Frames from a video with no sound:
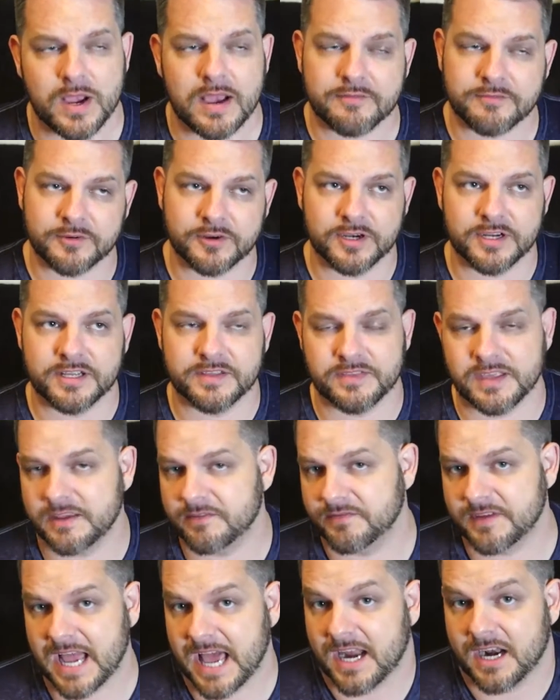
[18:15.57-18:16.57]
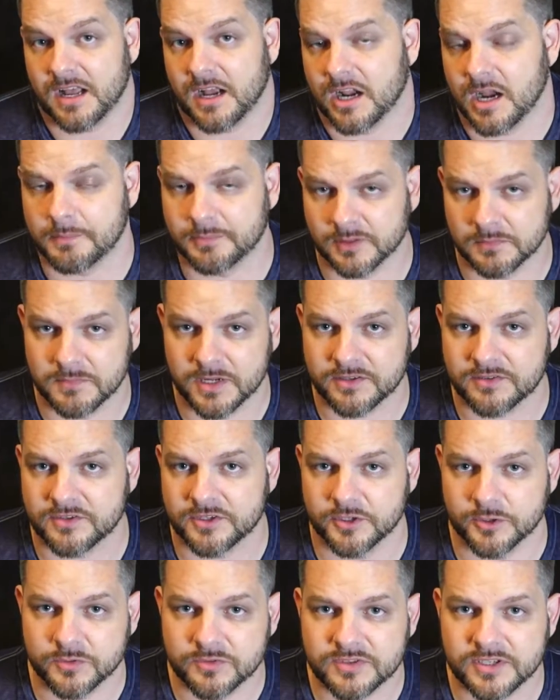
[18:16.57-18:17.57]
after they've got a couple of months
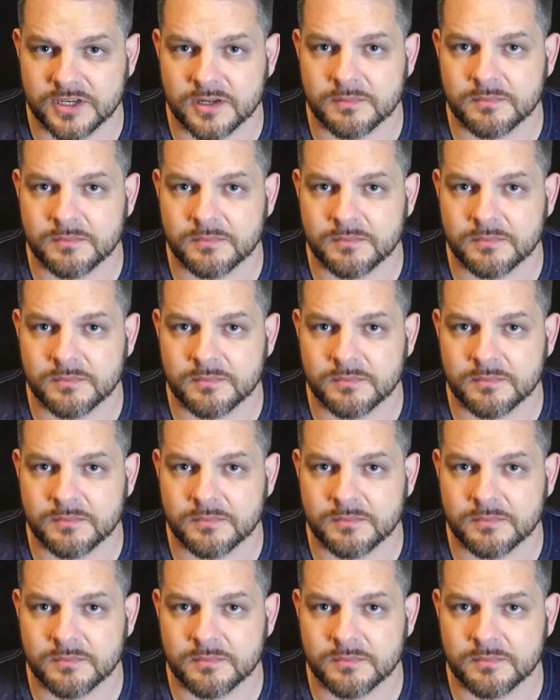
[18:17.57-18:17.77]
of use in